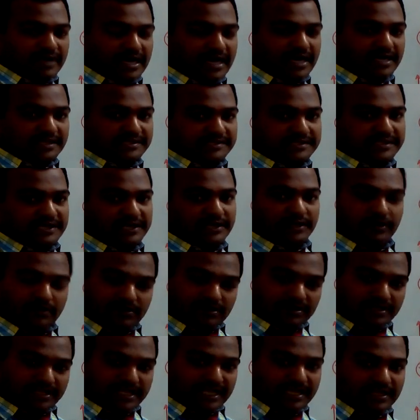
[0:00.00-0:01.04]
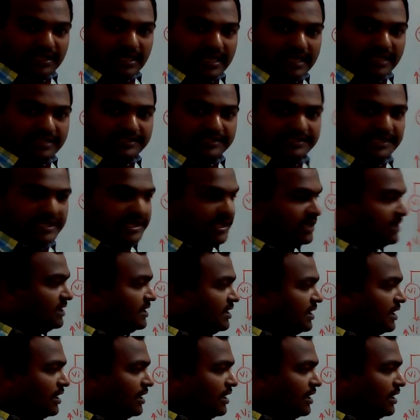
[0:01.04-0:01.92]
Rc or 10 Rc,